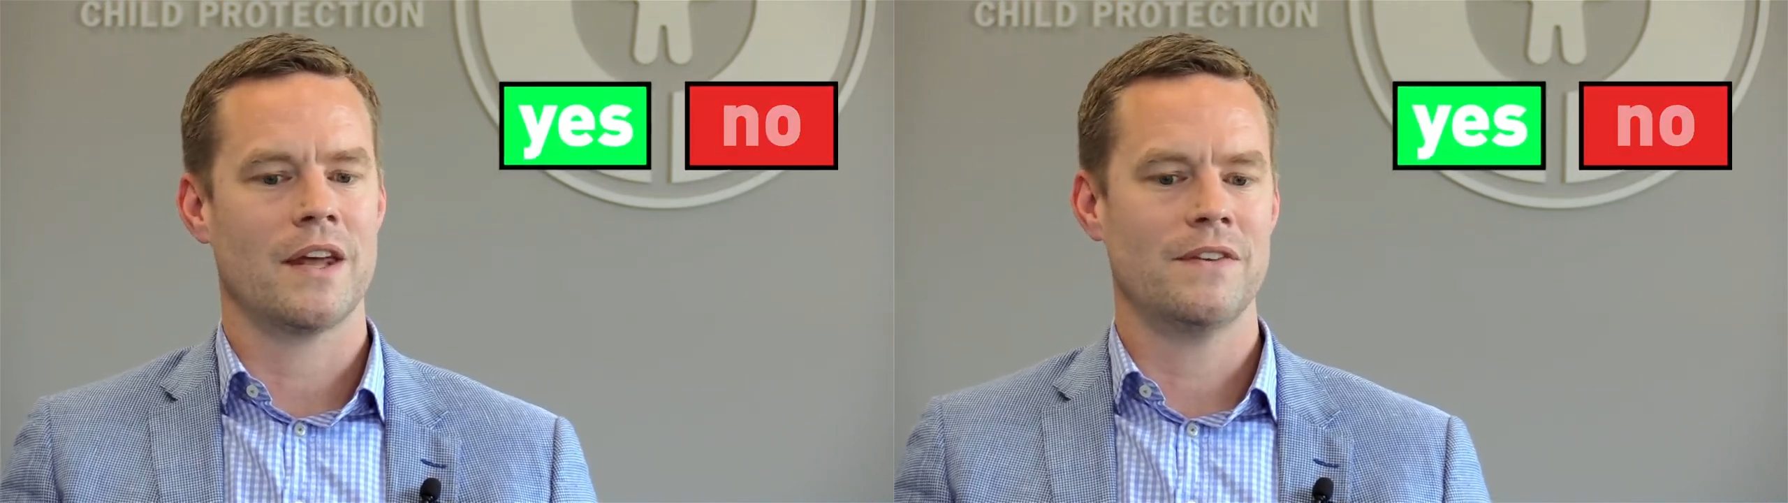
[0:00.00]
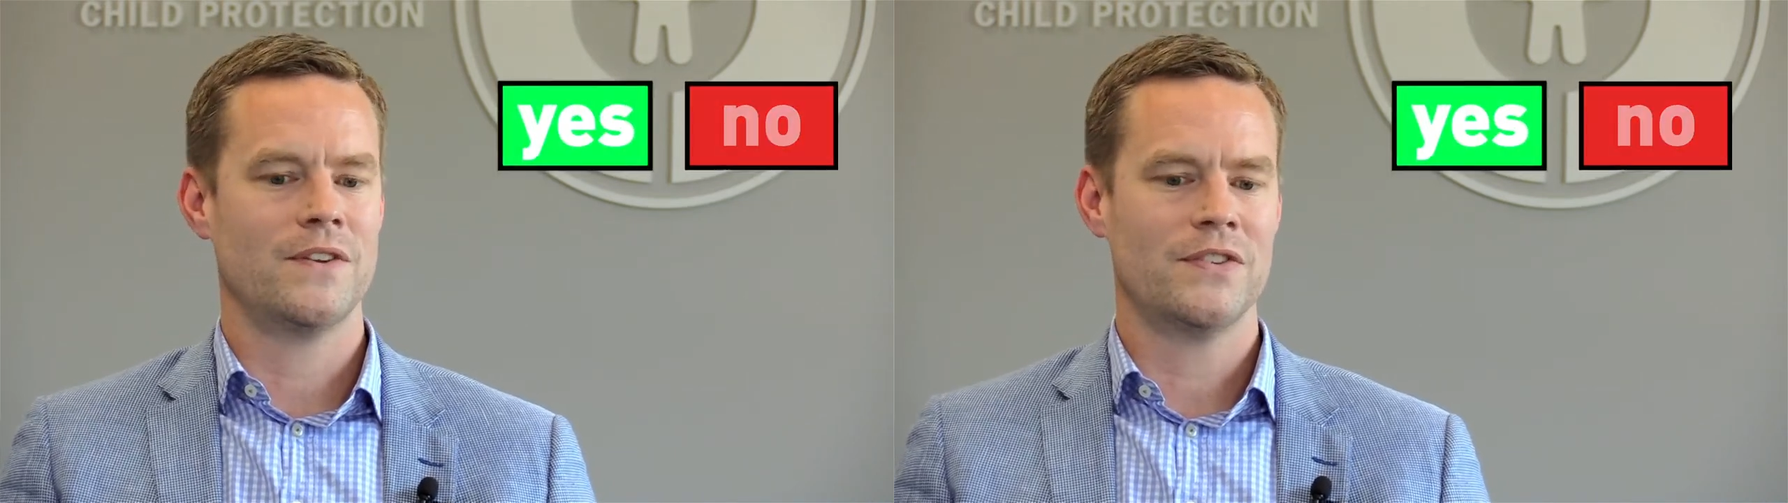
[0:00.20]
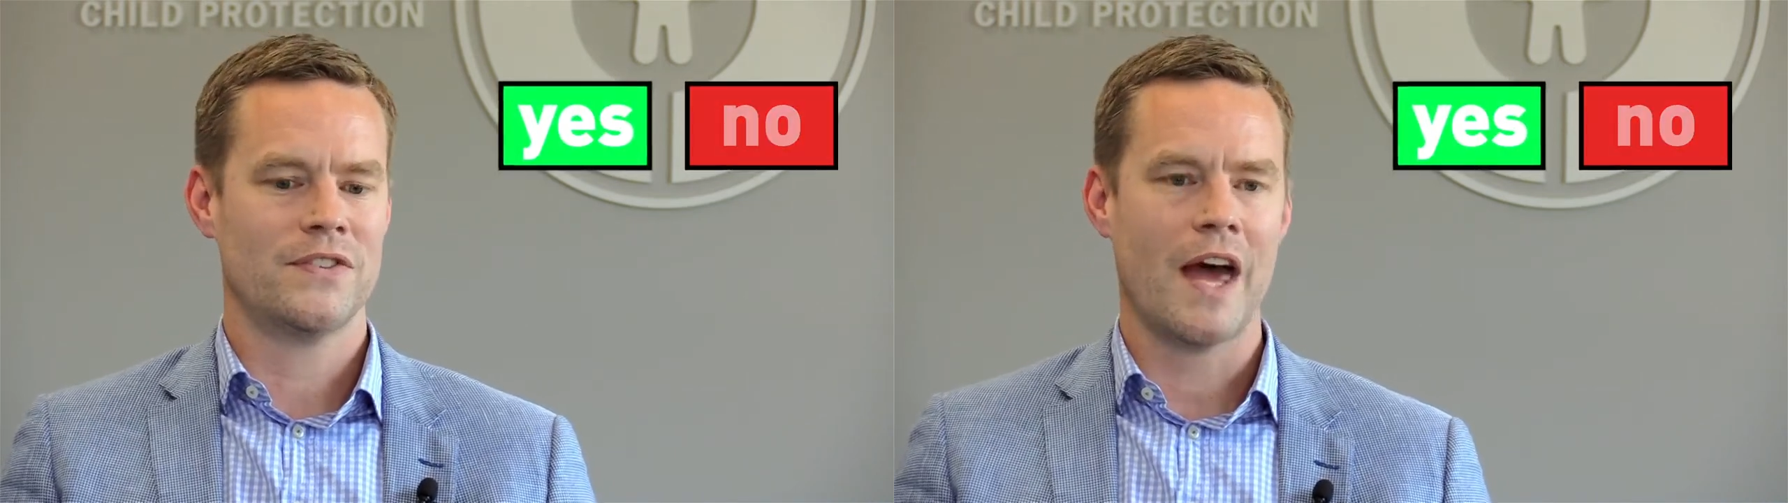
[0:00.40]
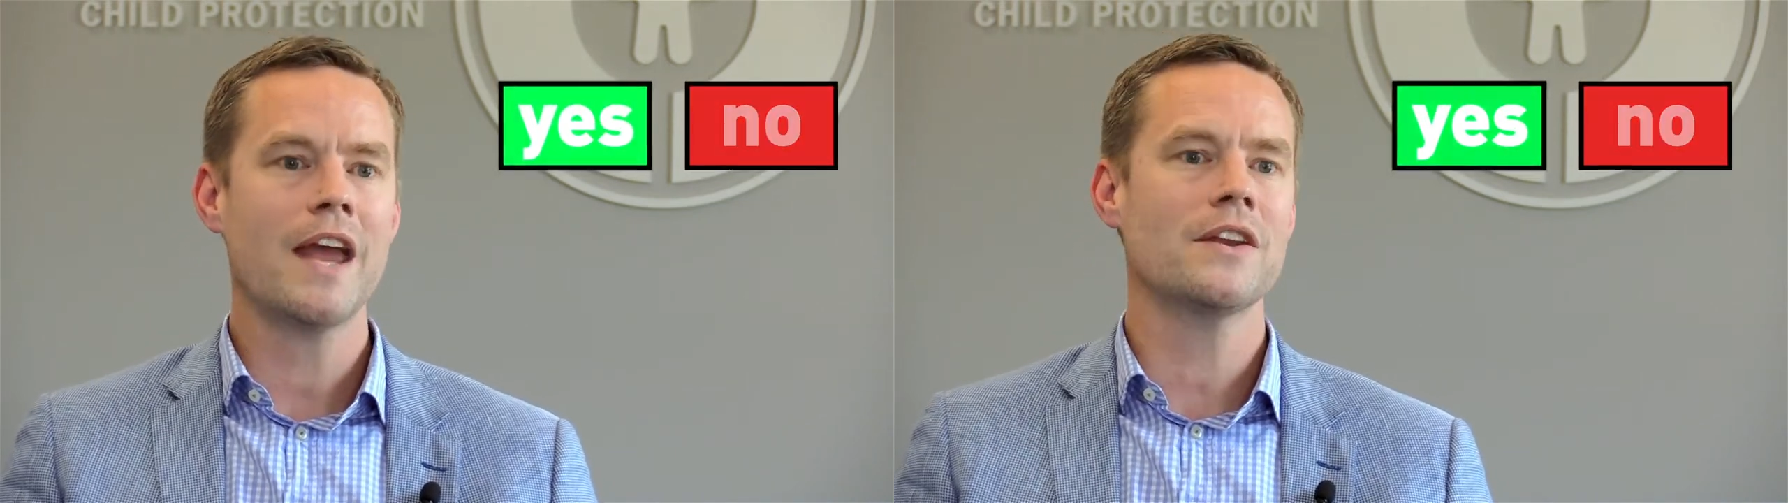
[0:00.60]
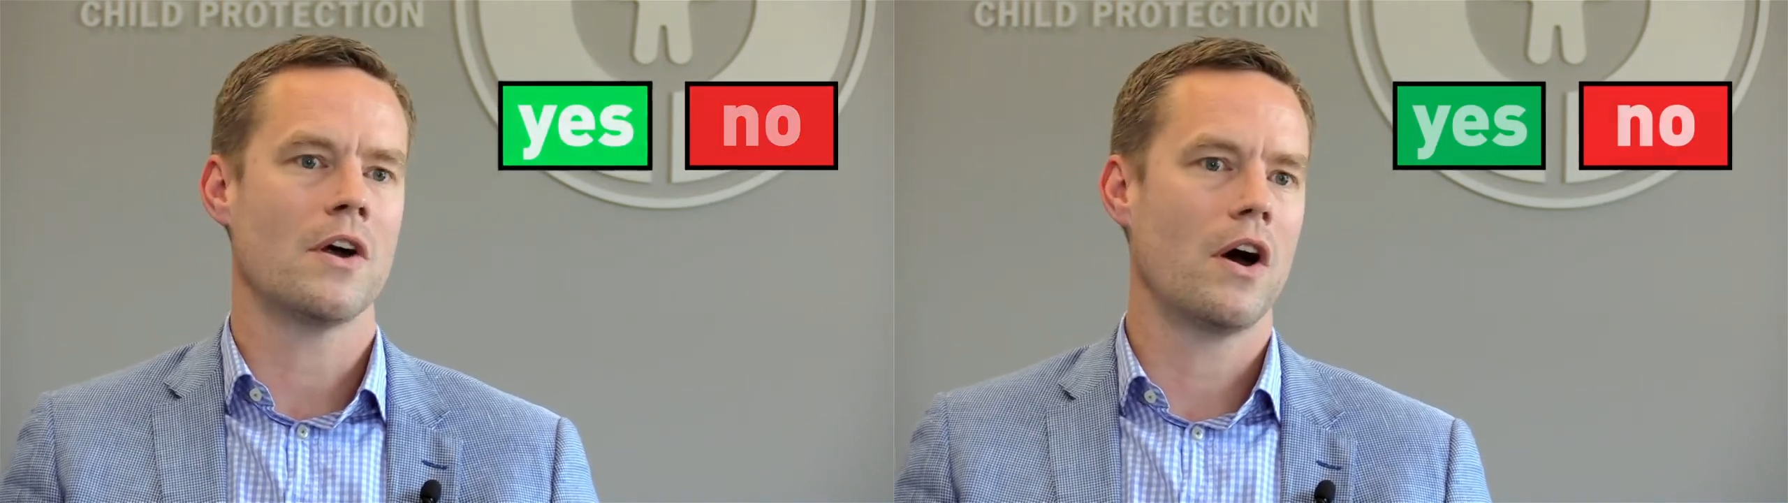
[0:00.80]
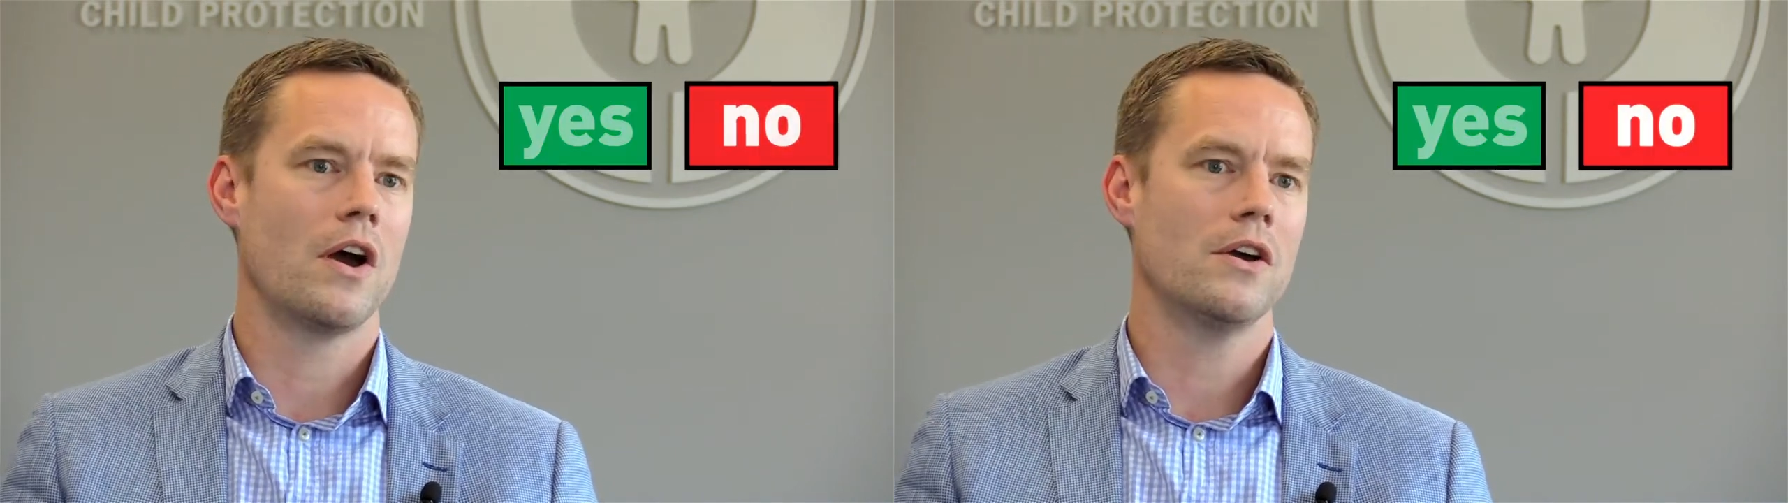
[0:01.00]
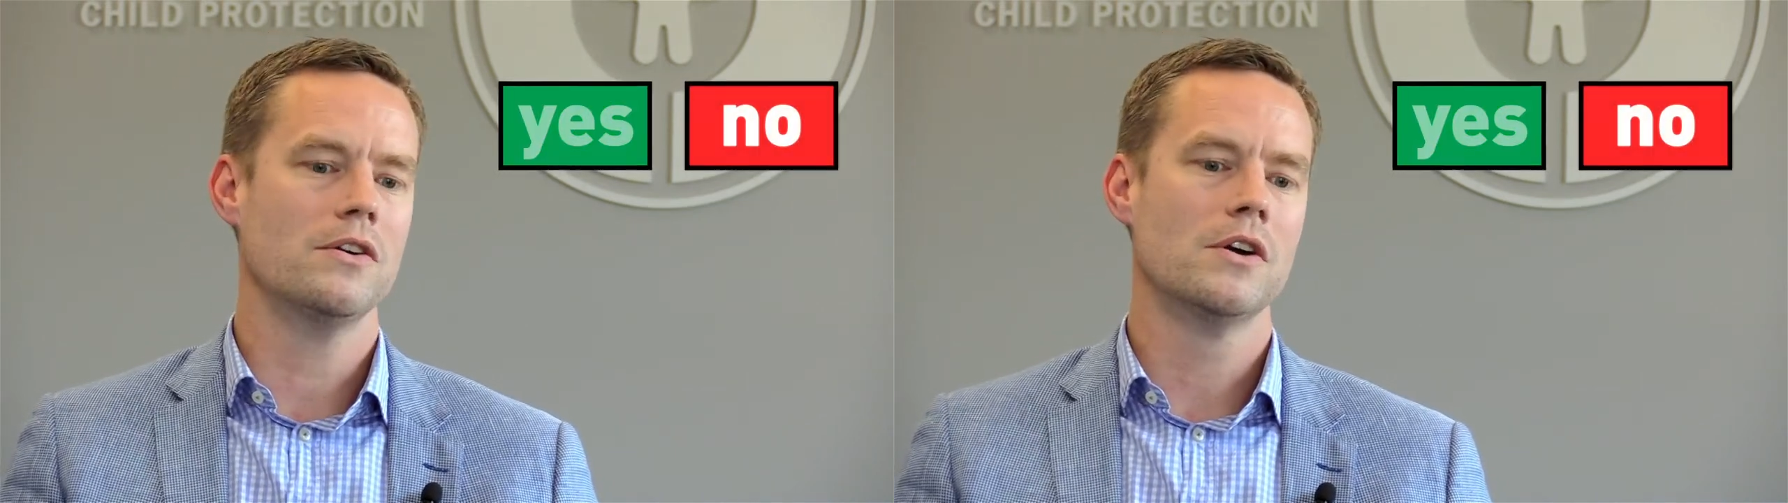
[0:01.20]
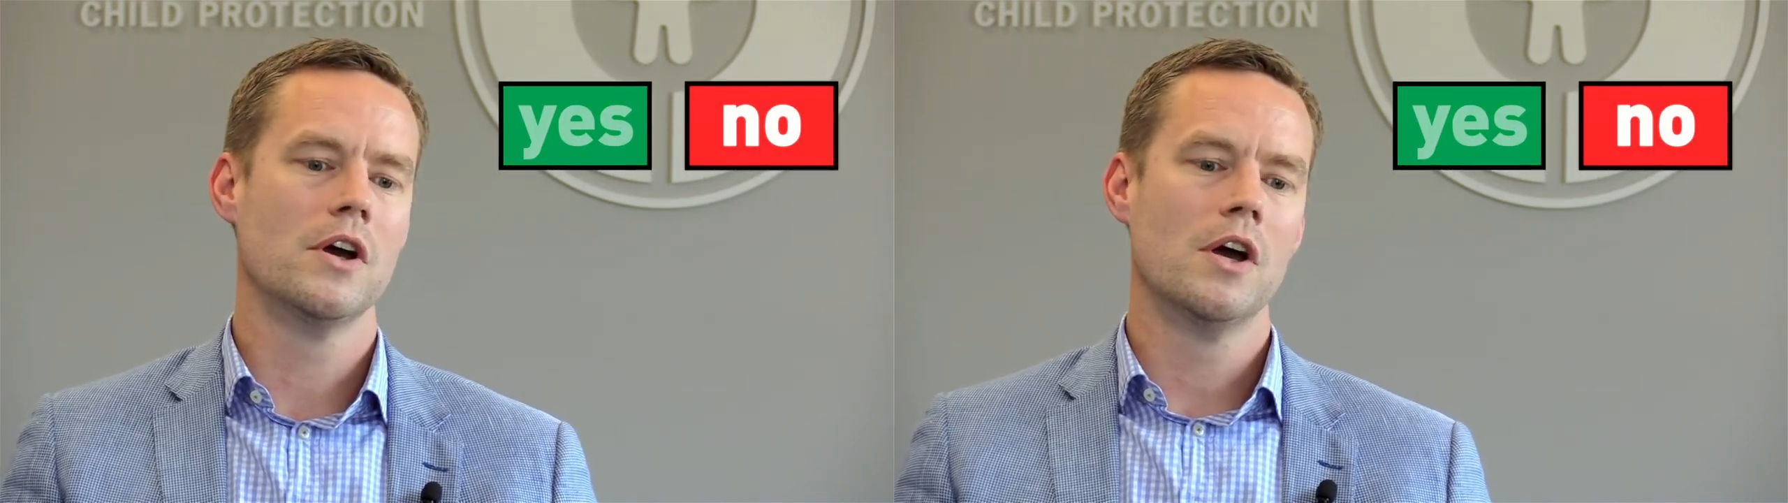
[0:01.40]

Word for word: And if you say no,